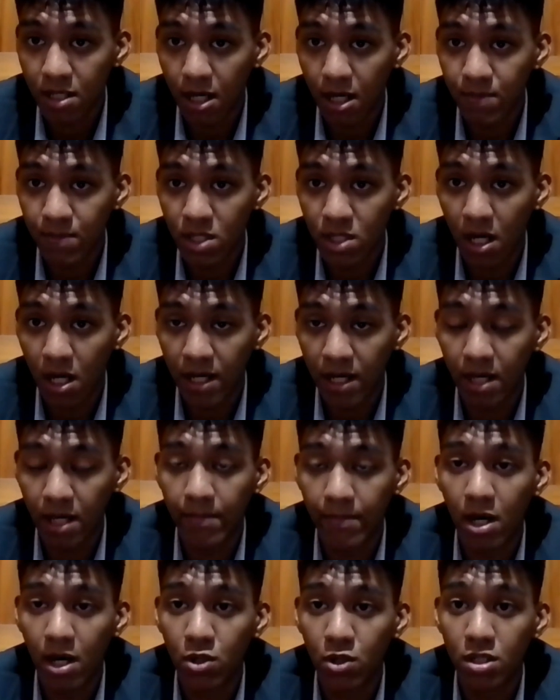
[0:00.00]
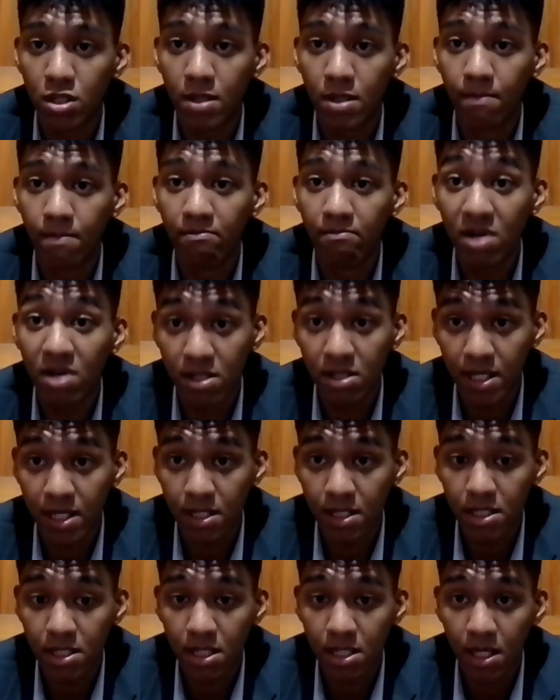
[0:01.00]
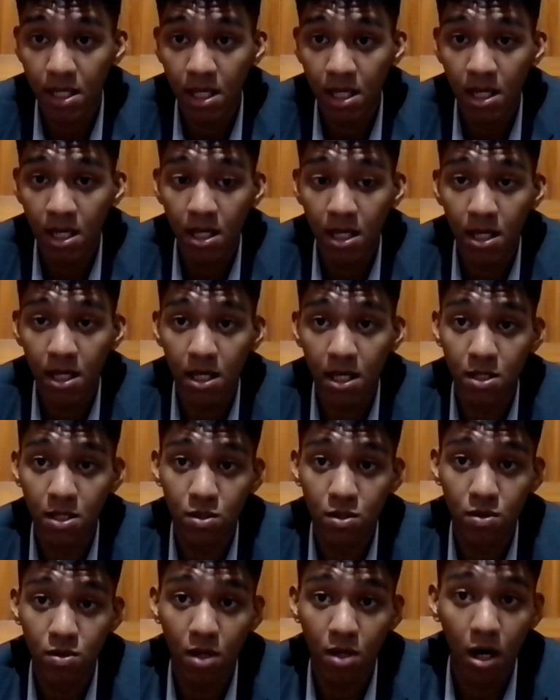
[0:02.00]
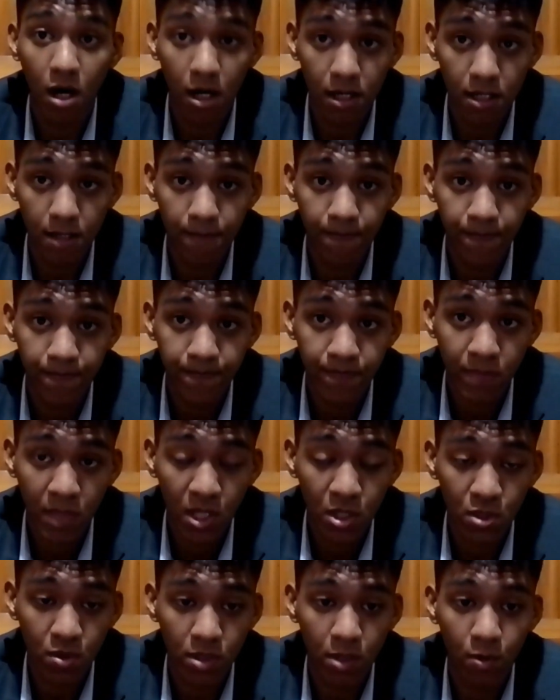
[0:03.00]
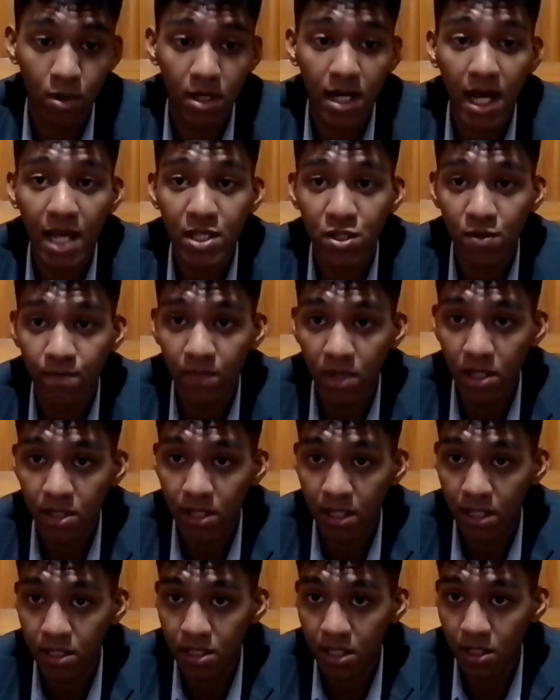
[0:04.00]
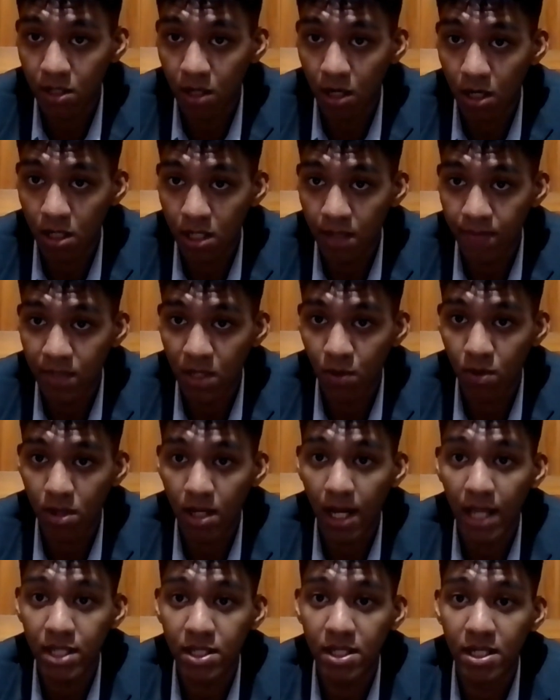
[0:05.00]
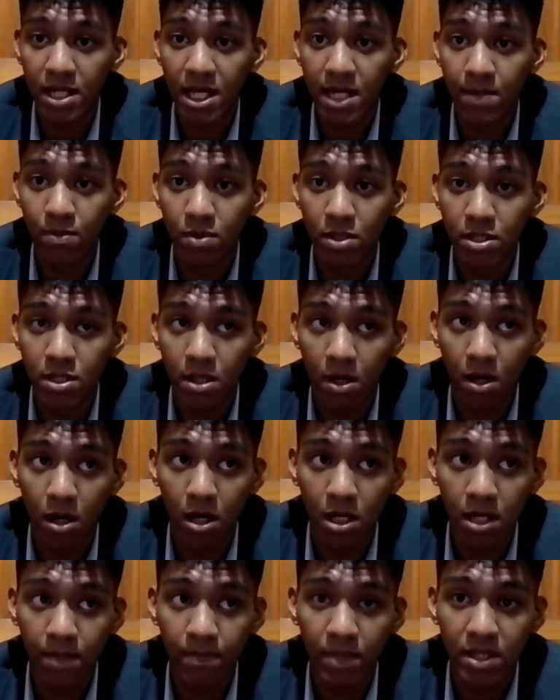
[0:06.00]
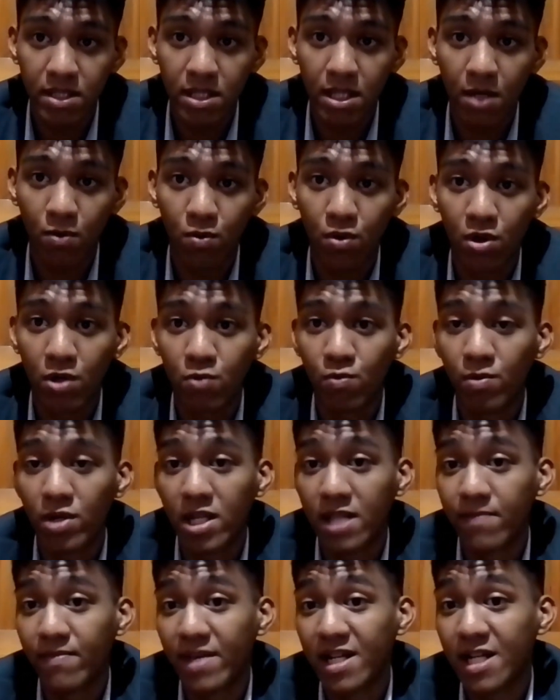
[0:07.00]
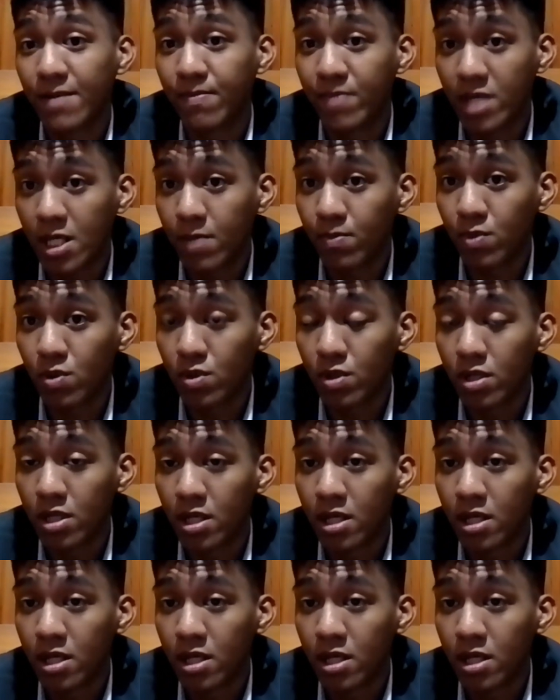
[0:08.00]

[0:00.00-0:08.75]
I'm talking about buildings in Harlem. So there were lots of buildings in Harlem, there were lots of neighbors in Harlem, but there weren't really many people.